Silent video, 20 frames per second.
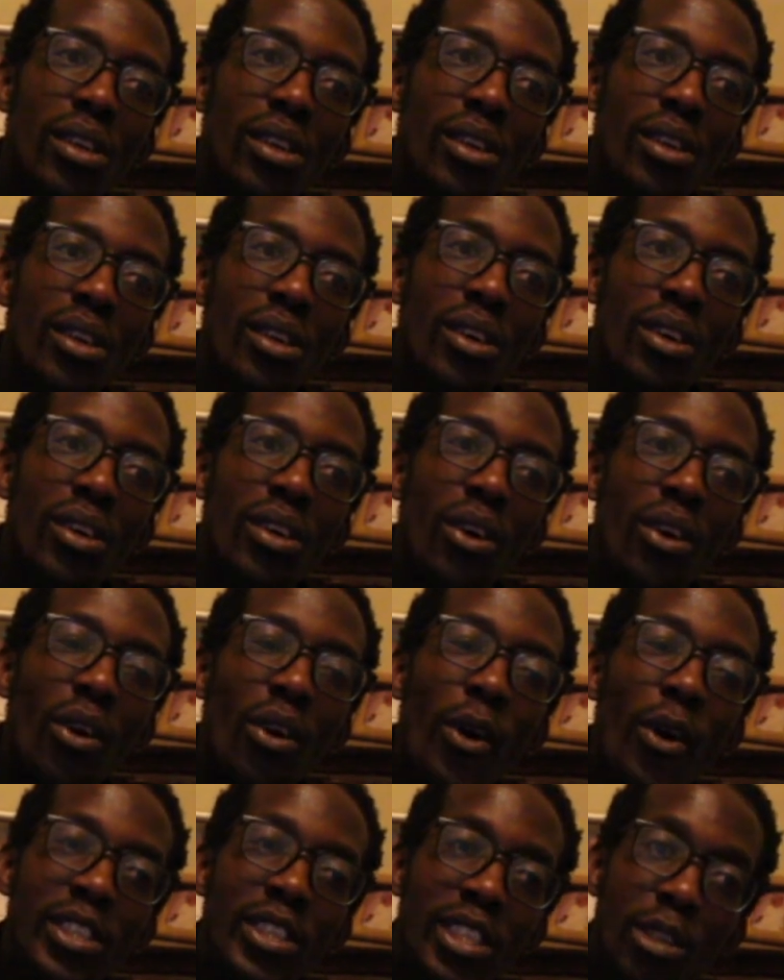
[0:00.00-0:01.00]

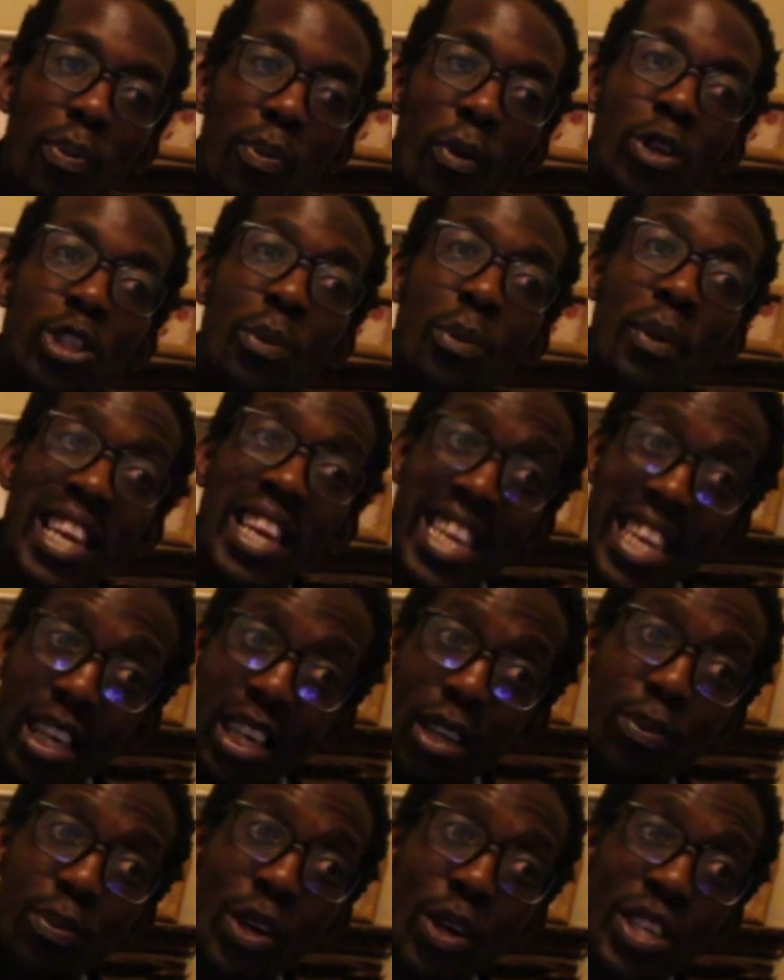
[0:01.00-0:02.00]
Or is it supposed to be
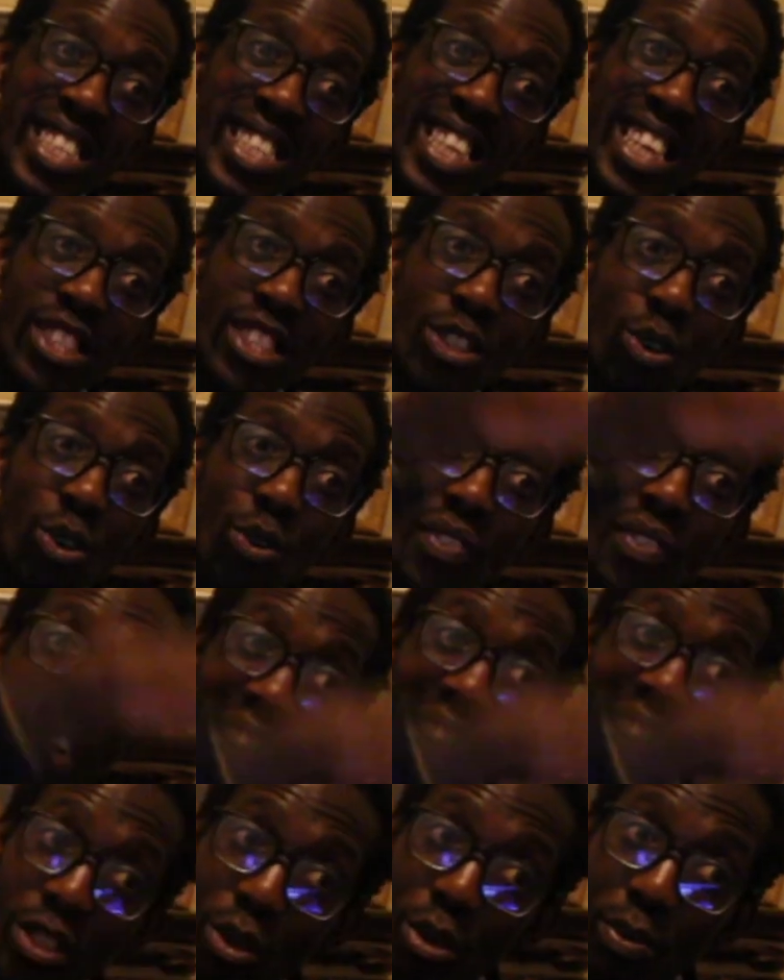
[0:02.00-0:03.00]
legal persons that serve
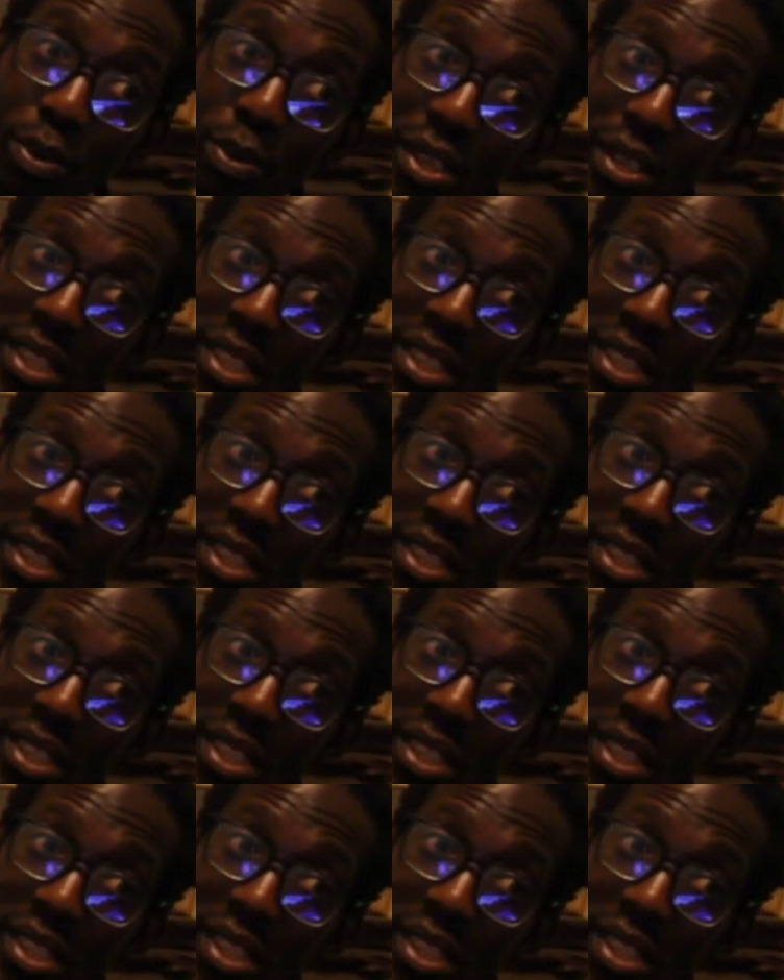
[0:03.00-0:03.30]
natural persons?